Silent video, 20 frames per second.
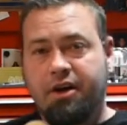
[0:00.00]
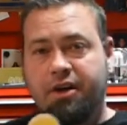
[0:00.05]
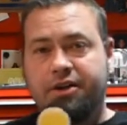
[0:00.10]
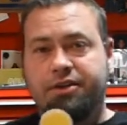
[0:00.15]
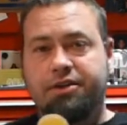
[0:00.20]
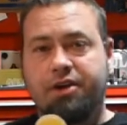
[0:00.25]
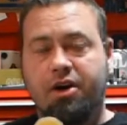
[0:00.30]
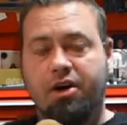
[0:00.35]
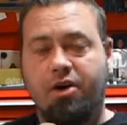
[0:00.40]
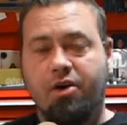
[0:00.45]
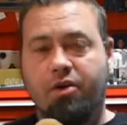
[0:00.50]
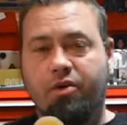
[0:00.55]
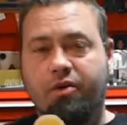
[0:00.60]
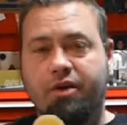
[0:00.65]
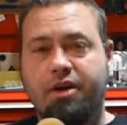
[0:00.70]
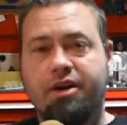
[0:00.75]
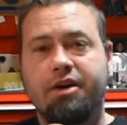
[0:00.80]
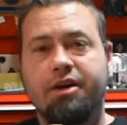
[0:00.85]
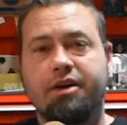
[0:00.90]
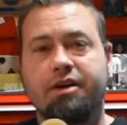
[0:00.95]
So
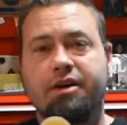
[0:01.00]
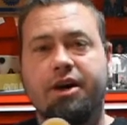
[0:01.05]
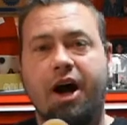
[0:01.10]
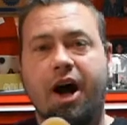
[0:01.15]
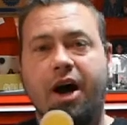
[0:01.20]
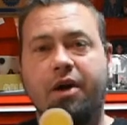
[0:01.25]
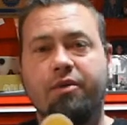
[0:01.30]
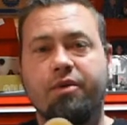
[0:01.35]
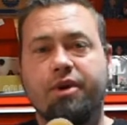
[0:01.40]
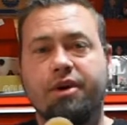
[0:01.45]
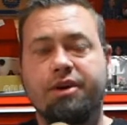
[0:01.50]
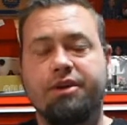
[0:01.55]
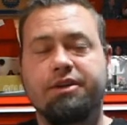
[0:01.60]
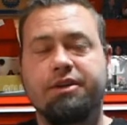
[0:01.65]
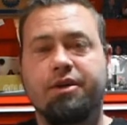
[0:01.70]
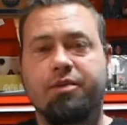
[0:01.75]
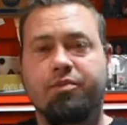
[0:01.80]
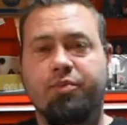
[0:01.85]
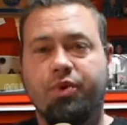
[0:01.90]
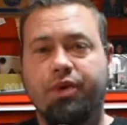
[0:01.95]
I would
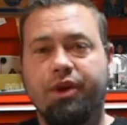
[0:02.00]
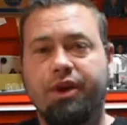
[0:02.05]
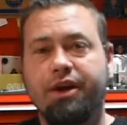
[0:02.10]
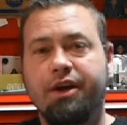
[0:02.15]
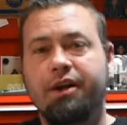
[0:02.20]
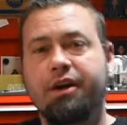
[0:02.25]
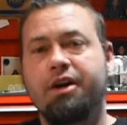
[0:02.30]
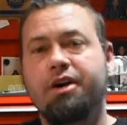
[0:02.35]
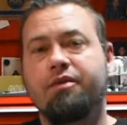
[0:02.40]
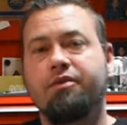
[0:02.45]
completely